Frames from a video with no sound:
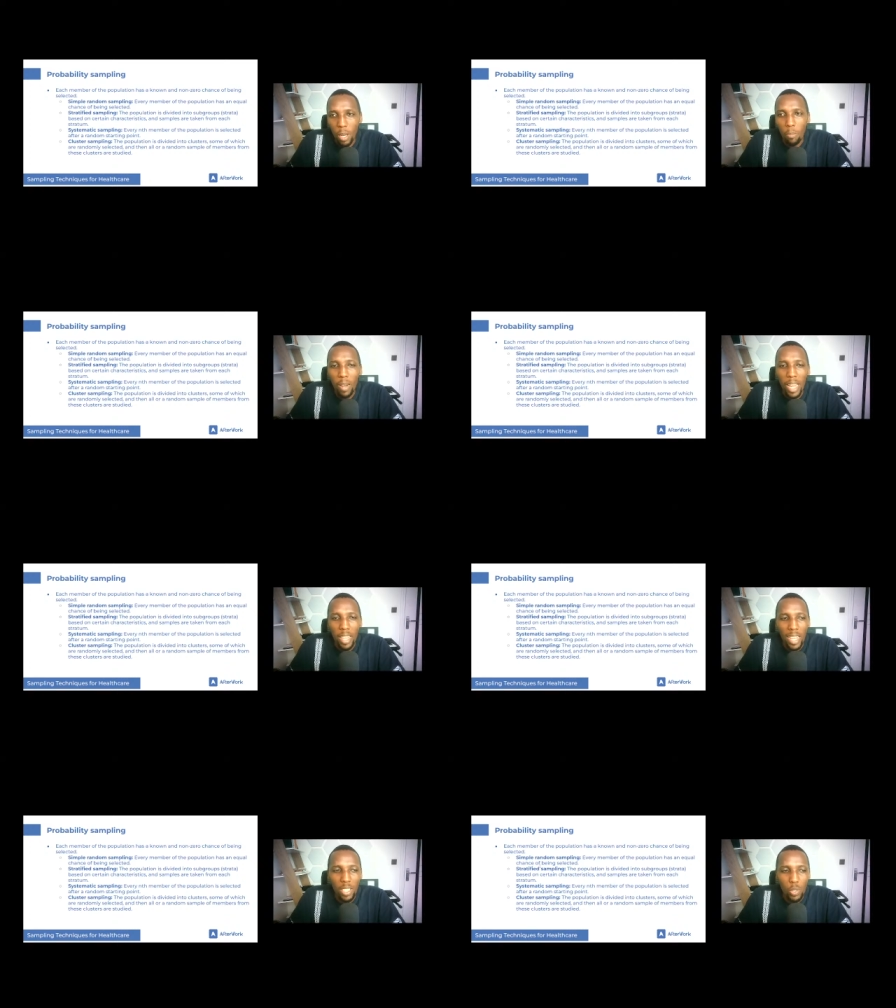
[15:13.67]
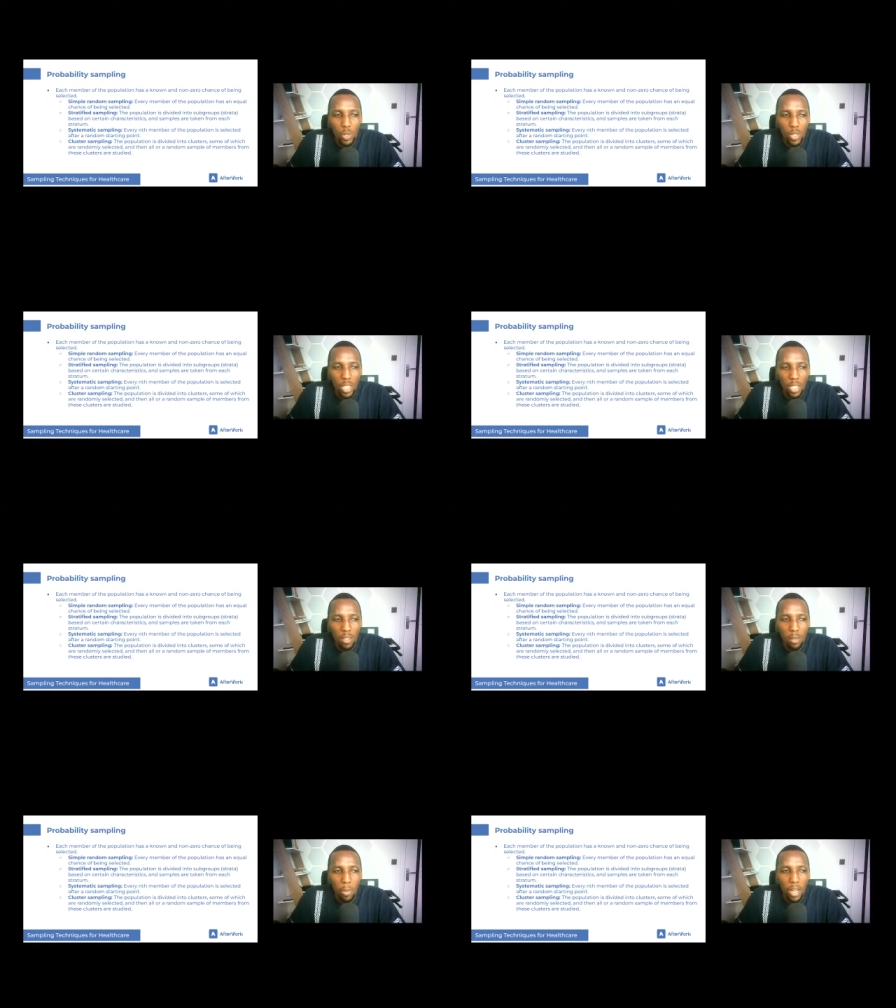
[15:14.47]
apply that using
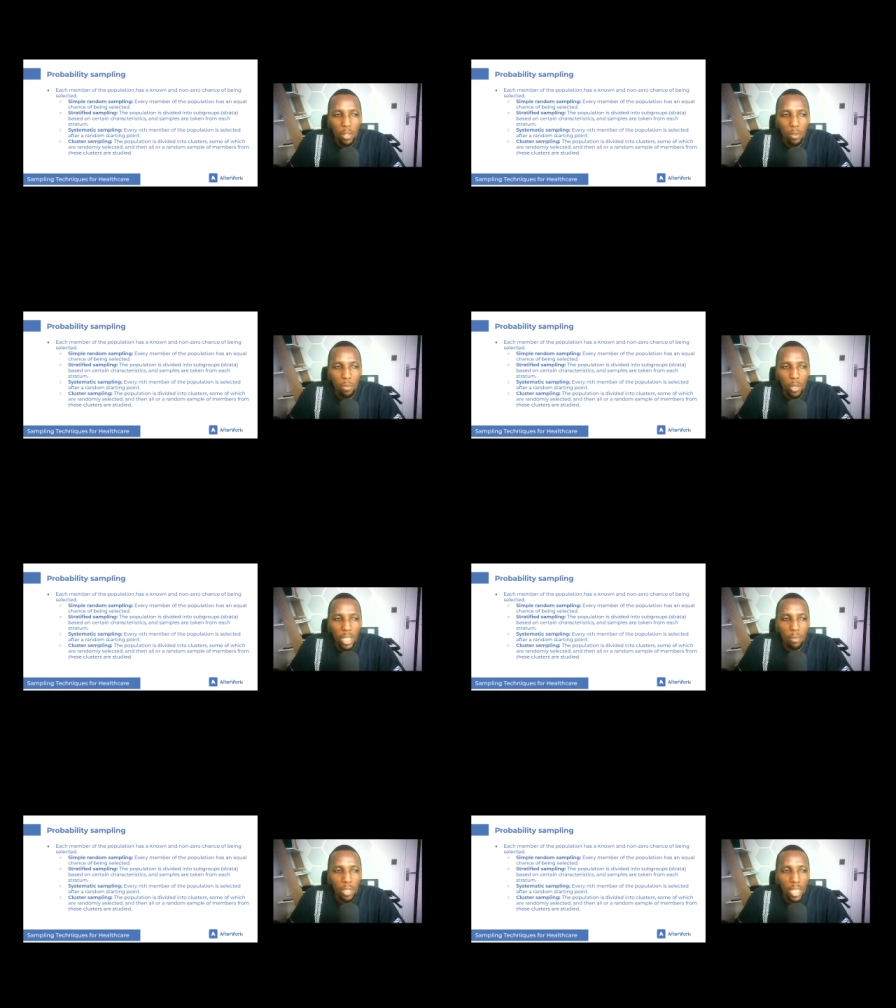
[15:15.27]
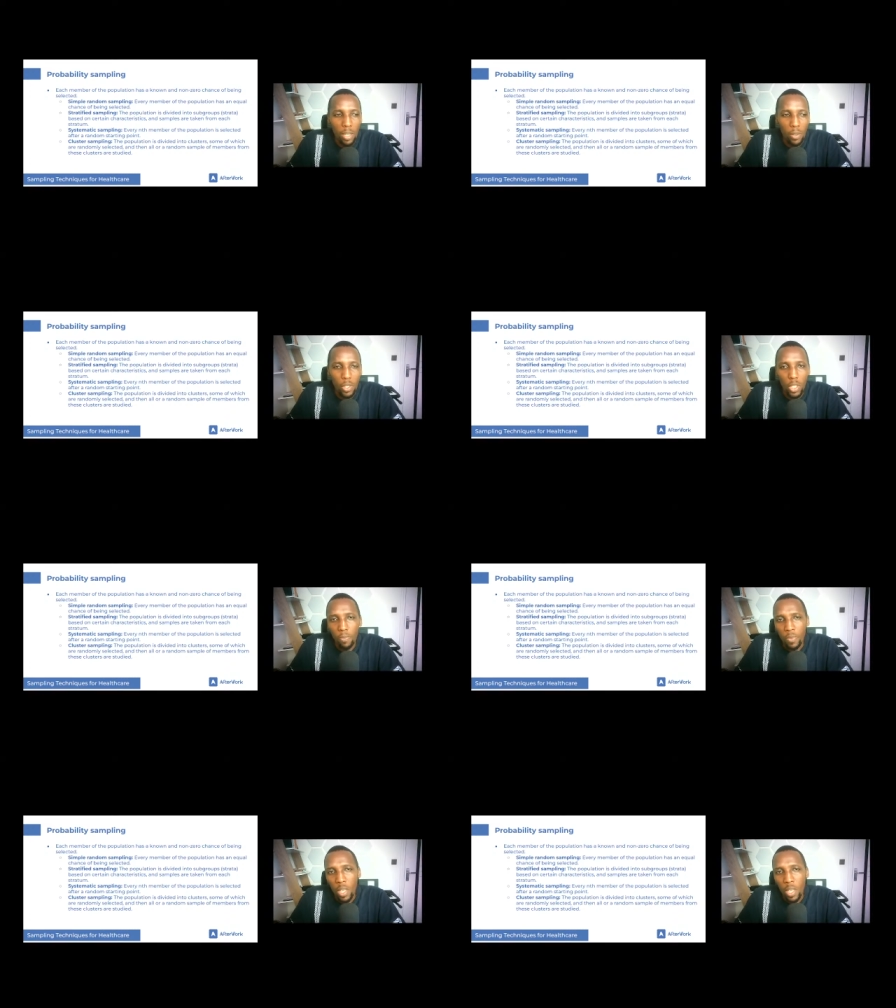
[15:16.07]
the Python programming language.